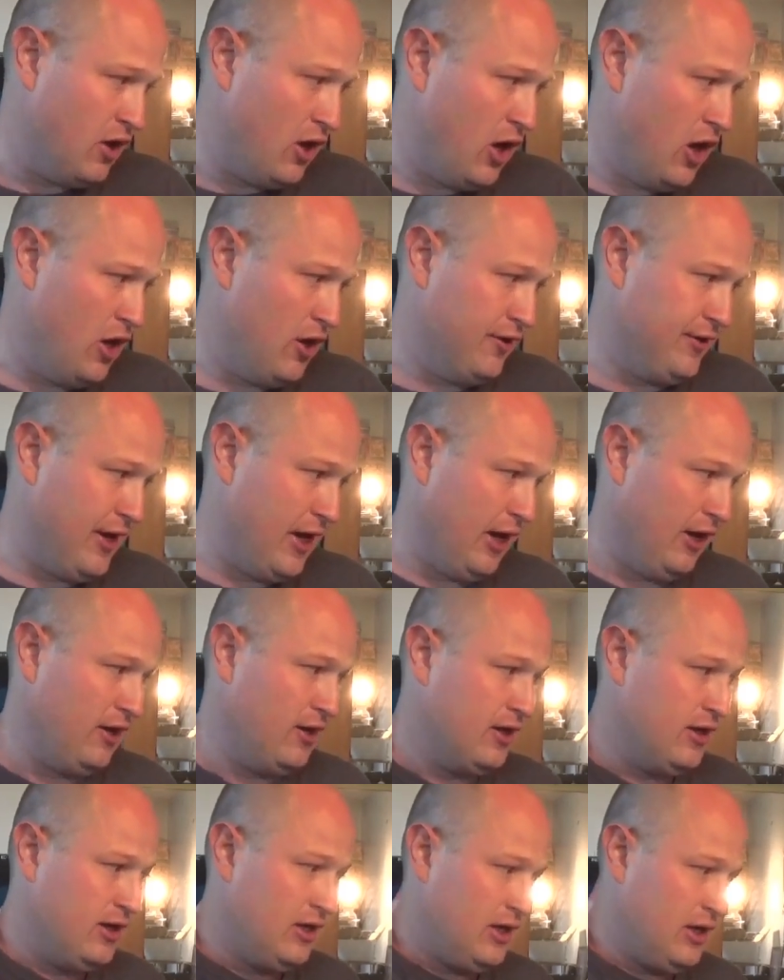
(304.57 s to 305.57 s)
all that.
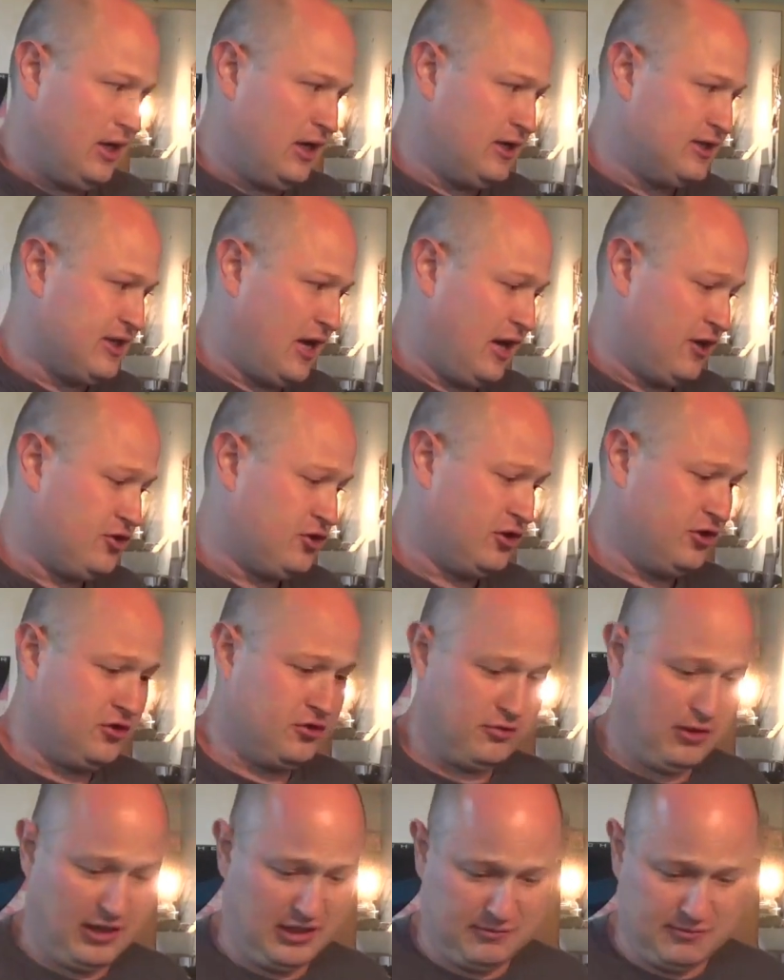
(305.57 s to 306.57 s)
It's actually
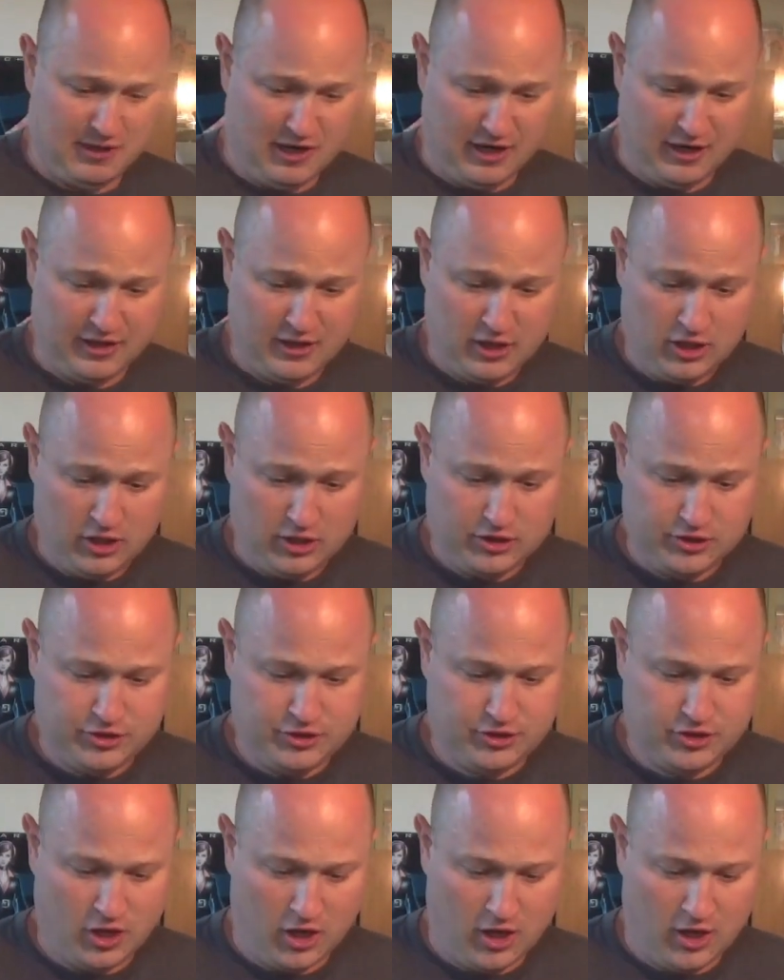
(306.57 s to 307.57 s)
directed by
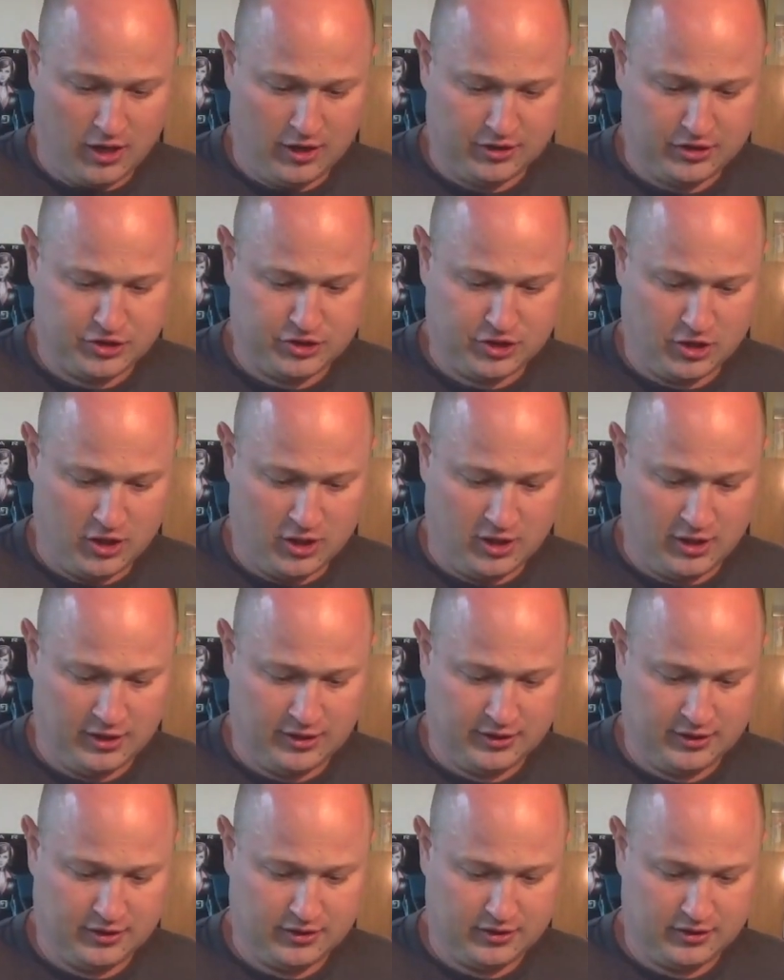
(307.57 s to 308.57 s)

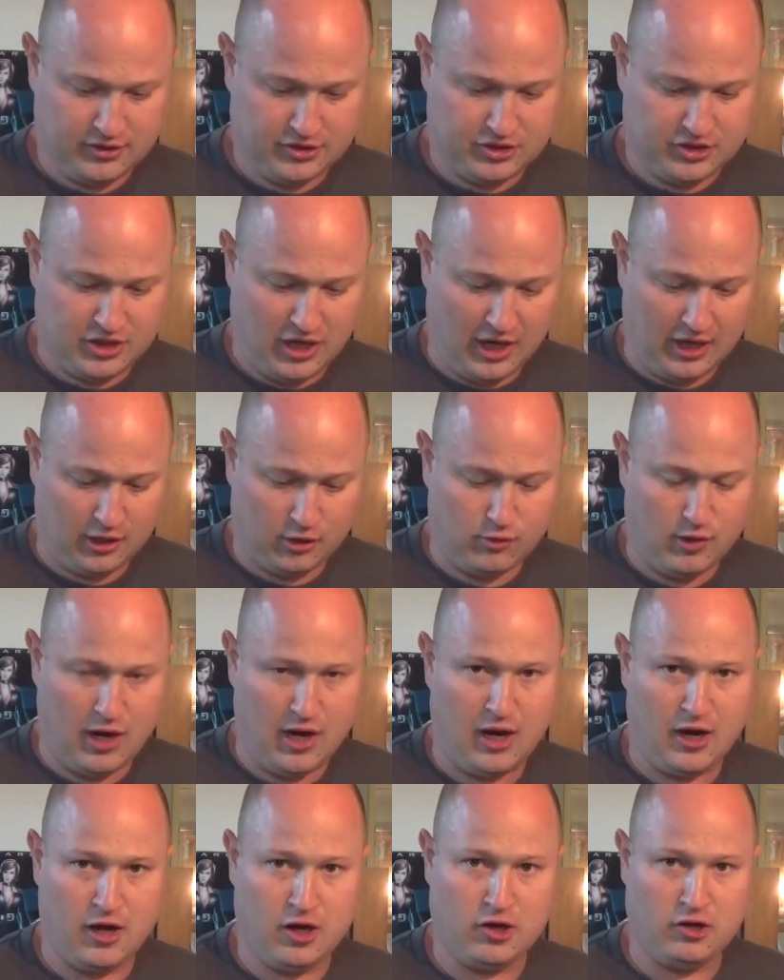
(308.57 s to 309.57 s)
Jean-Jacques
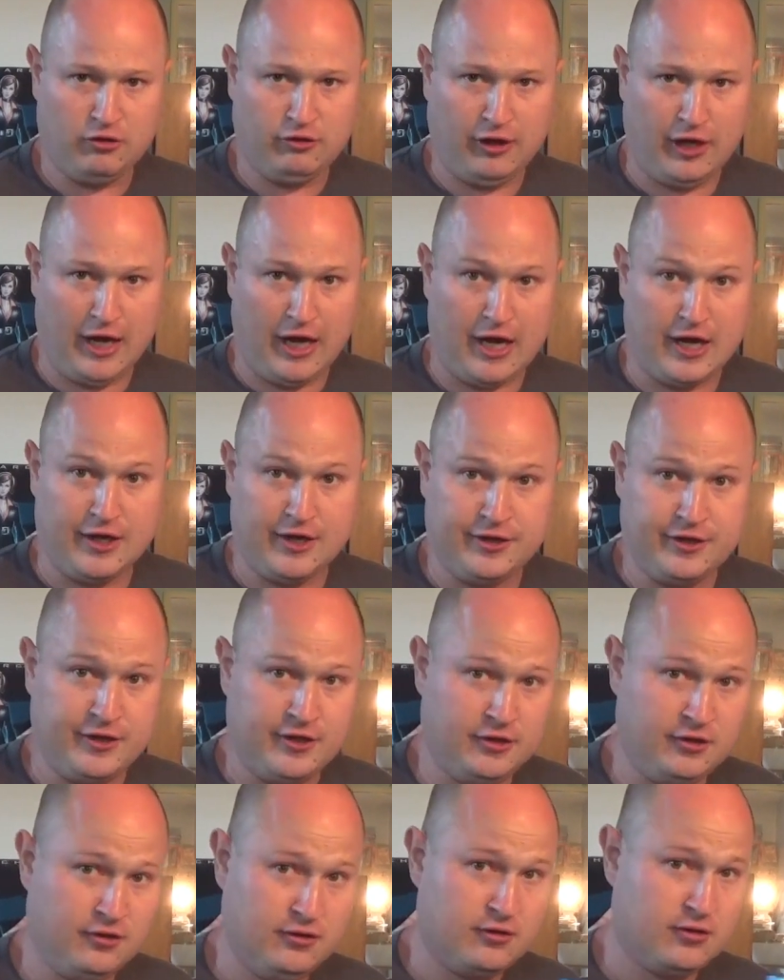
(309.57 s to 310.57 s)

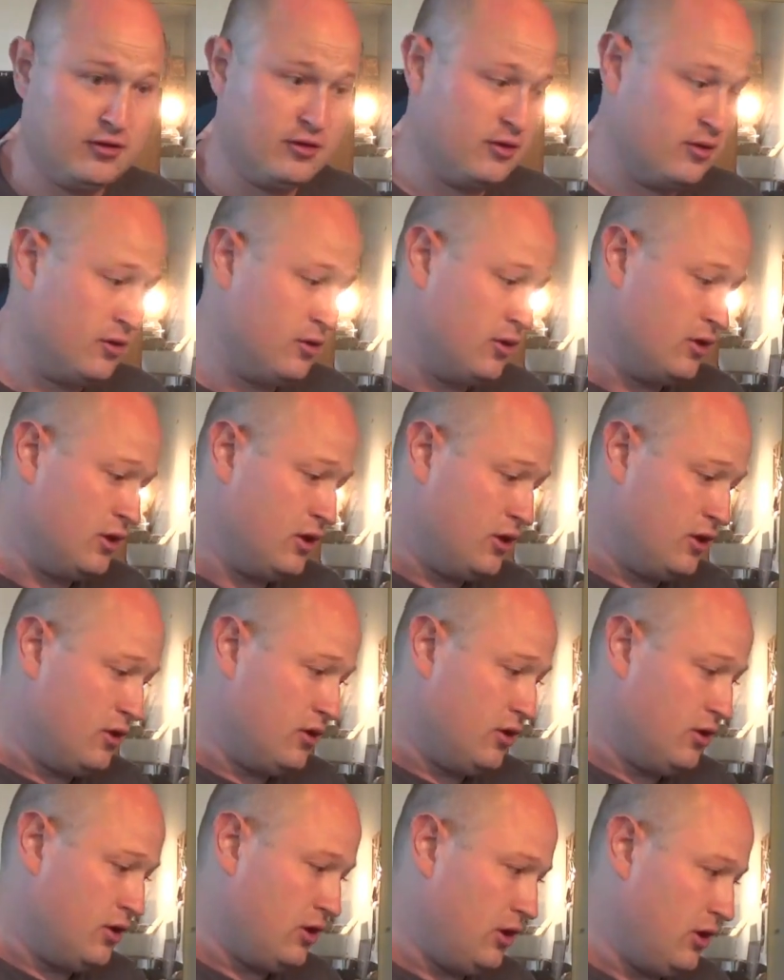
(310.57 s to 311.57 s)
Anadin.
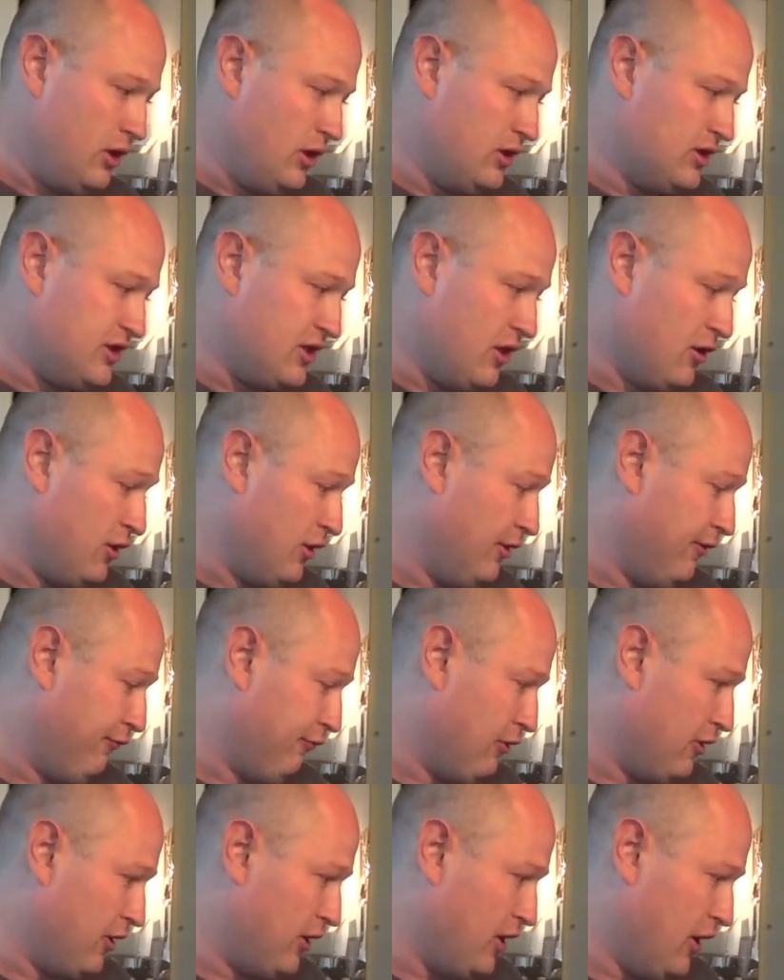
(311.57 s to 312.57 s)
It said on the
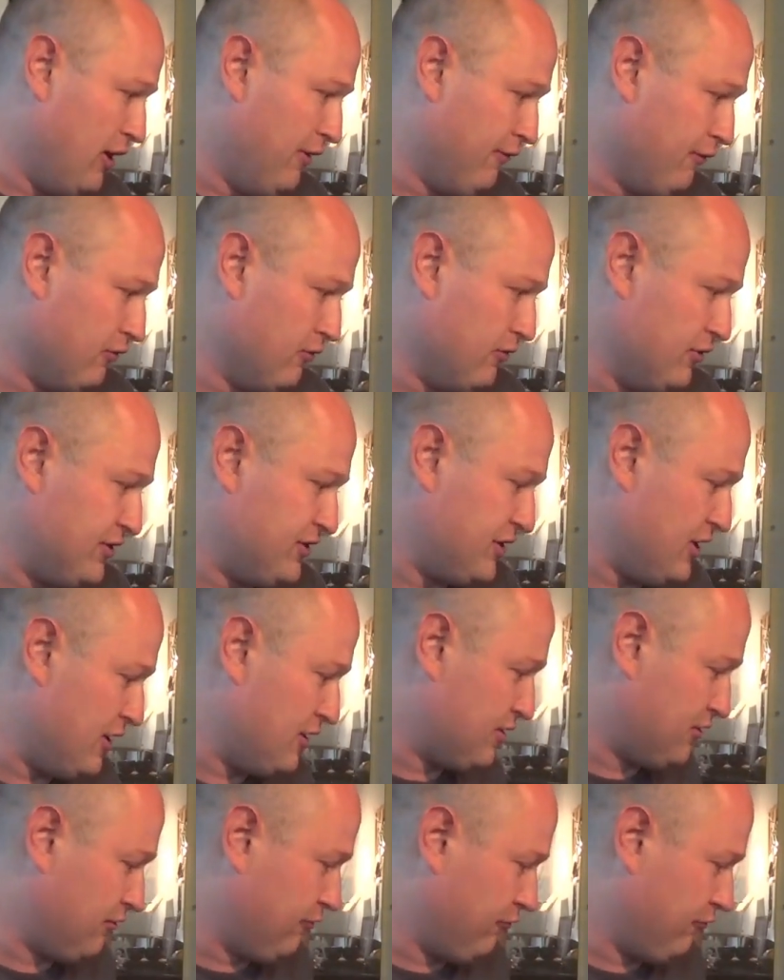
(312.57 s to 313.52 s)
front cover, it says